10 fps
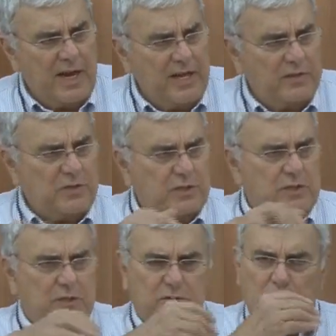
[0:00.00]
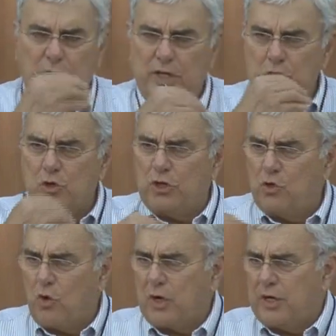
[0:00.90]
is so that you
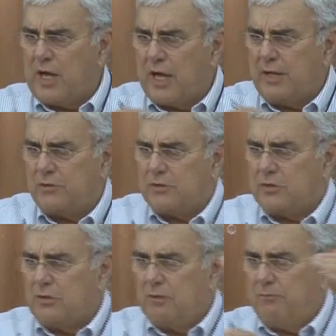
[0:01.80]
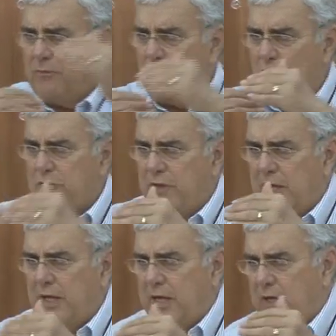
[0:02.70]
can organize your
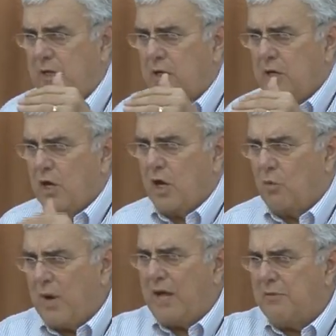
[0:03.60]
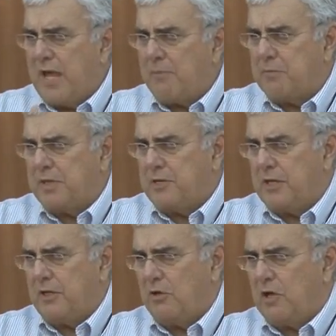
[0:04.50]
thinking around that
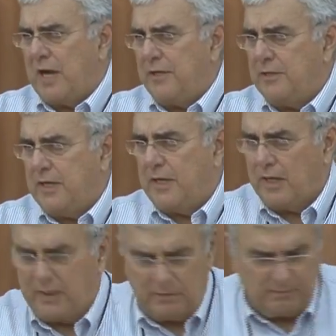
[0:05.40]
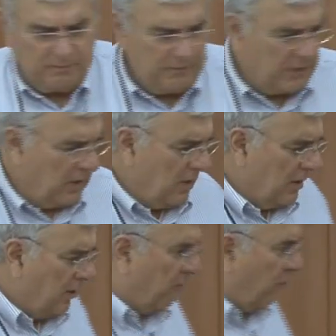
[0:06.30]
particular idea, the